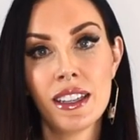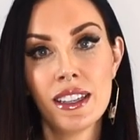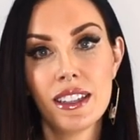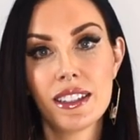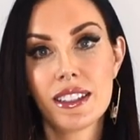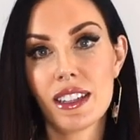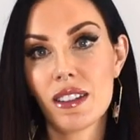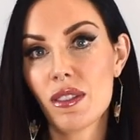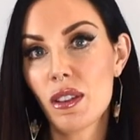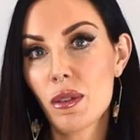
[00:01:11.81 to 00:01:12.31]

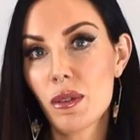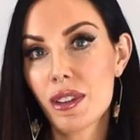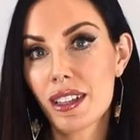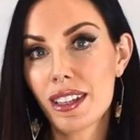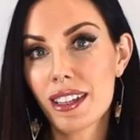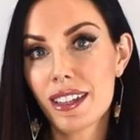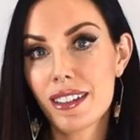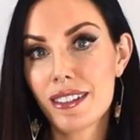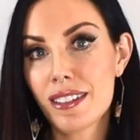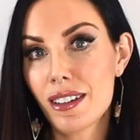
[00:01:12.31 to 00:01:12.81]
So if you want to
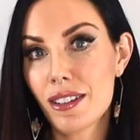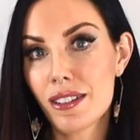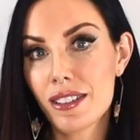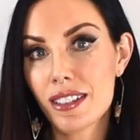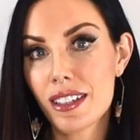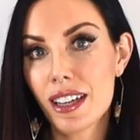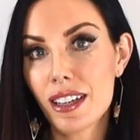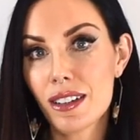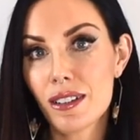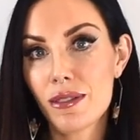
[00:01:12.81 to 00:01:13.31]
get, you know,
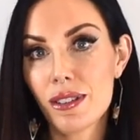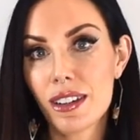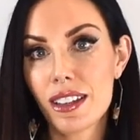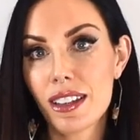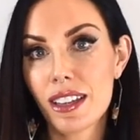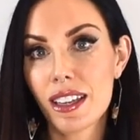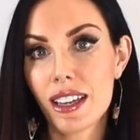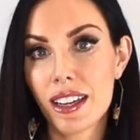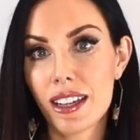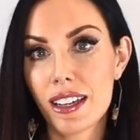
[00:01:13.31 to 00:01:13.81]
started reading
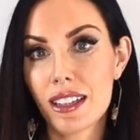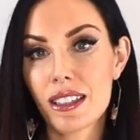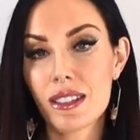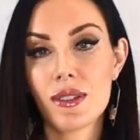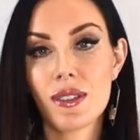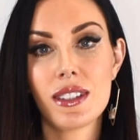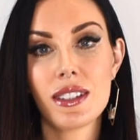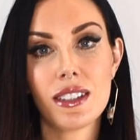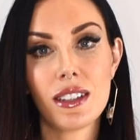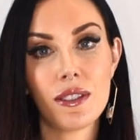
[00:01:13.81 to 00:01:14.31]
the cards
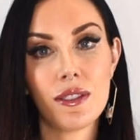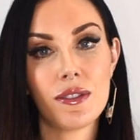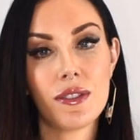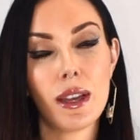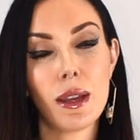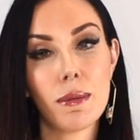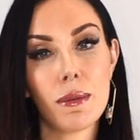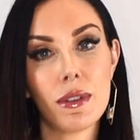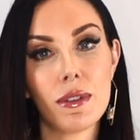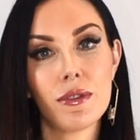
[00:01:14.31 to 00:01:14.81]
for self,
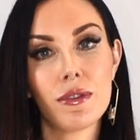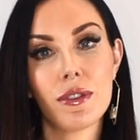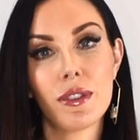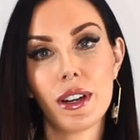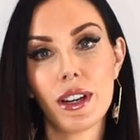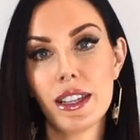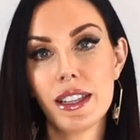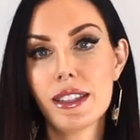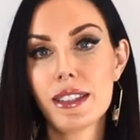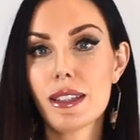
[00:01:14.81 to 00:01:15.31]
family and
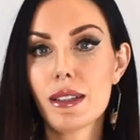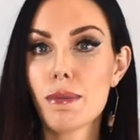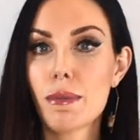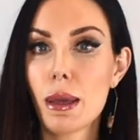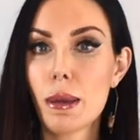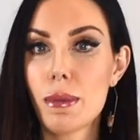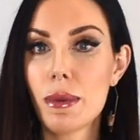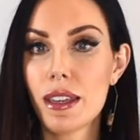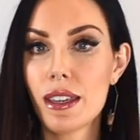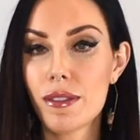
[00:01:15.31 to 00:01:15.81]
friends and
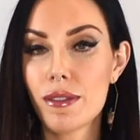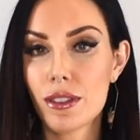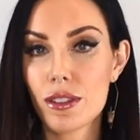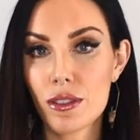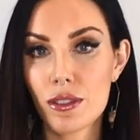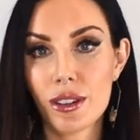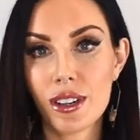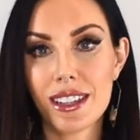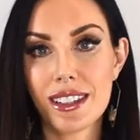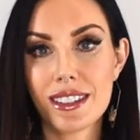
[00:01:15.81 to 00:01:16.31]
maybe even
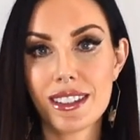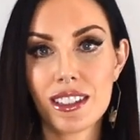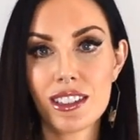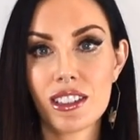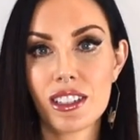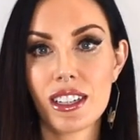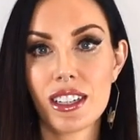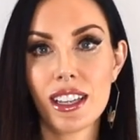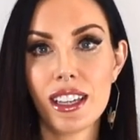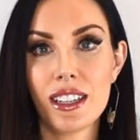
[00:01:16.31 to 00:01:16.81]

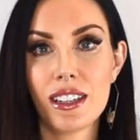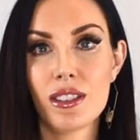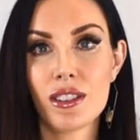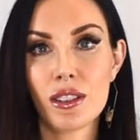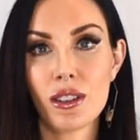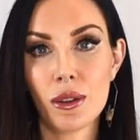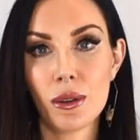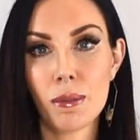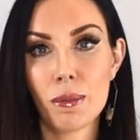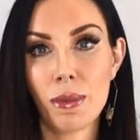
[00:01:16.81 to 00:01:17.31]
transition
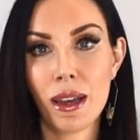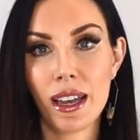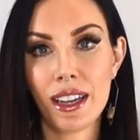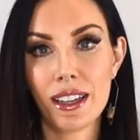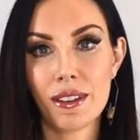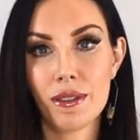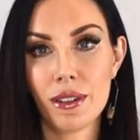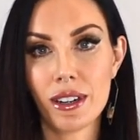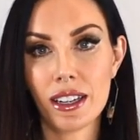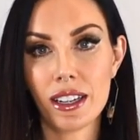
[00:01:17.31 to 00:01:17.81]
into
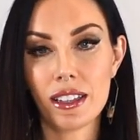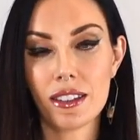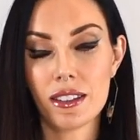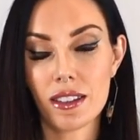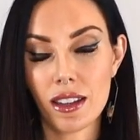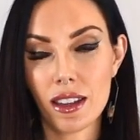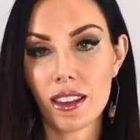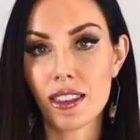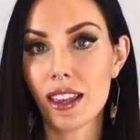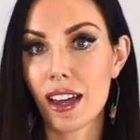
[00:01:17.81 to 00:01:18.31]
paid readings,
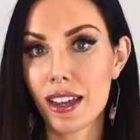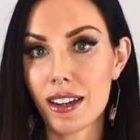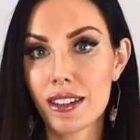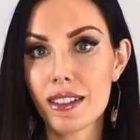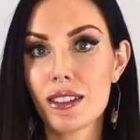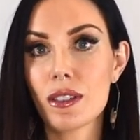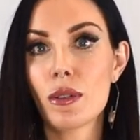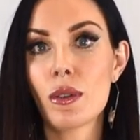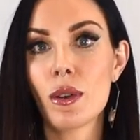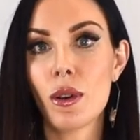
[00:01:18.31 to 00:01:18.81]
that
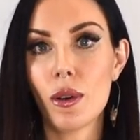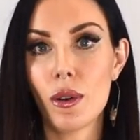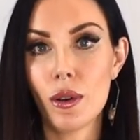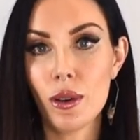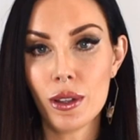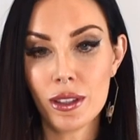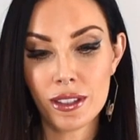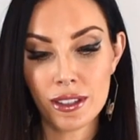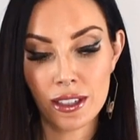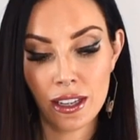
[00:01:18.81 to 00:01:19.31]
is your
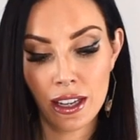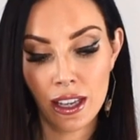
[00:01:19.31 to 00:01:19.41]
course.